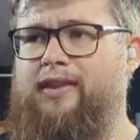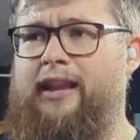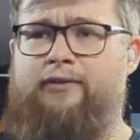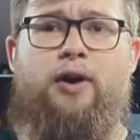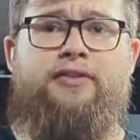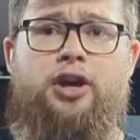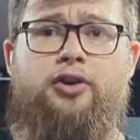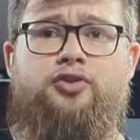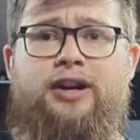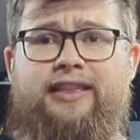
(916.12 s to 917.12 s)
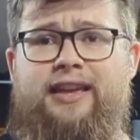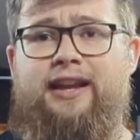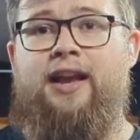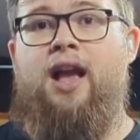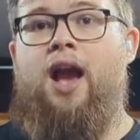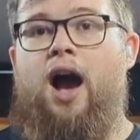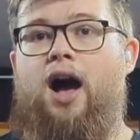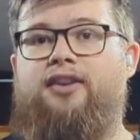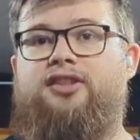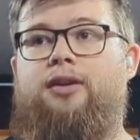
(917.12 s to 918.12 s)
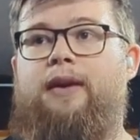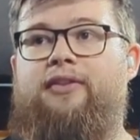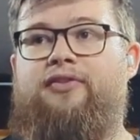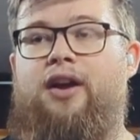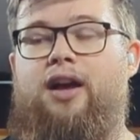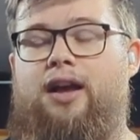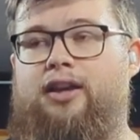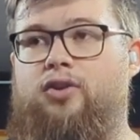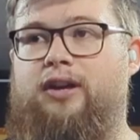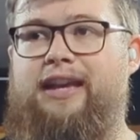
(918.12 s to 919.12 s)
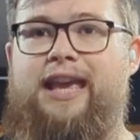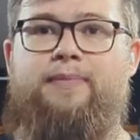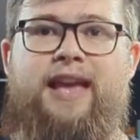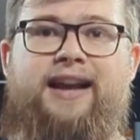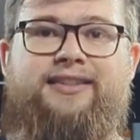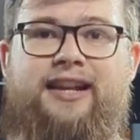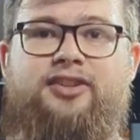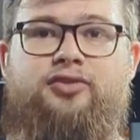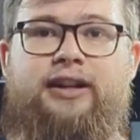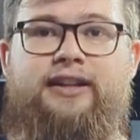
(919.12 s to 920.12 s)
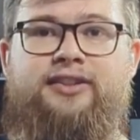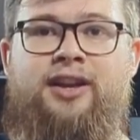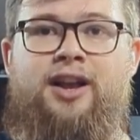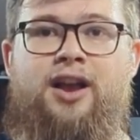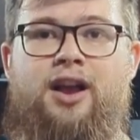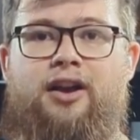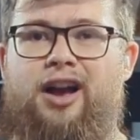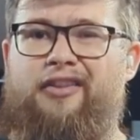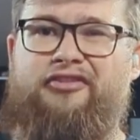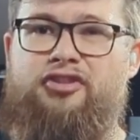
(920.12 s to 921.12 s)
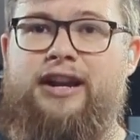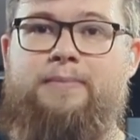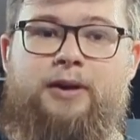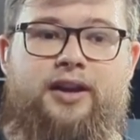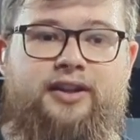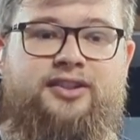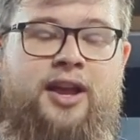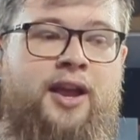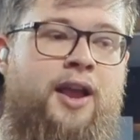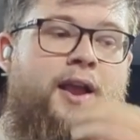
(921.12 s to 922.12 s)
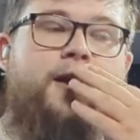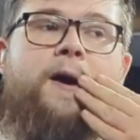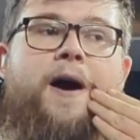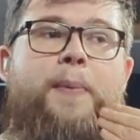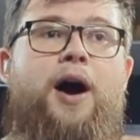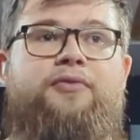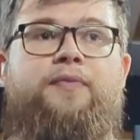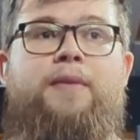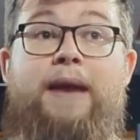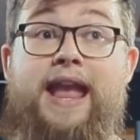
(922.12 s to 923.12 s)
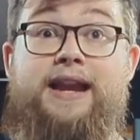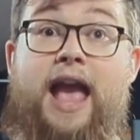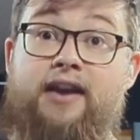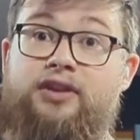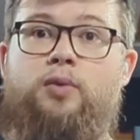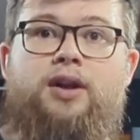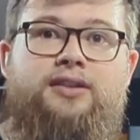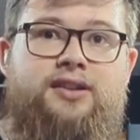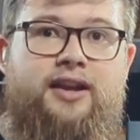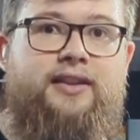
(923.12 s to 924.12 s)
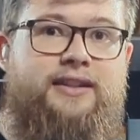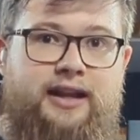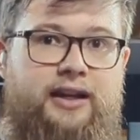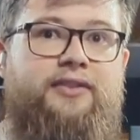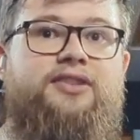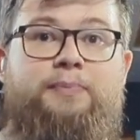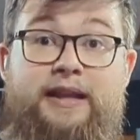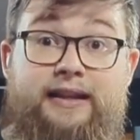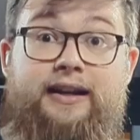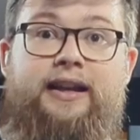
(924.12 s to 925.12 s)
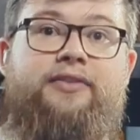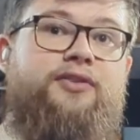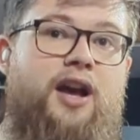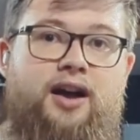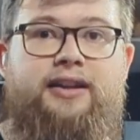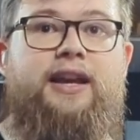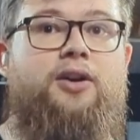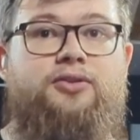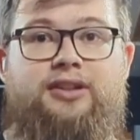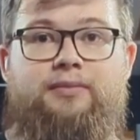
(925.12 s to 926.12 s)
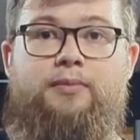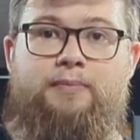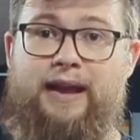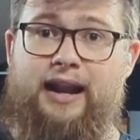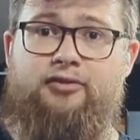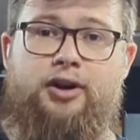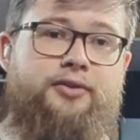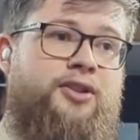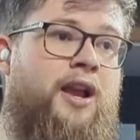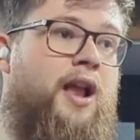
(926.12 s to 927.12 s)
if you have a coach or anything, ask them if you could keep the accessories free, because apart from the main heavy ones like the deadlift, speed deadlift, RDLs and Pendlay rows,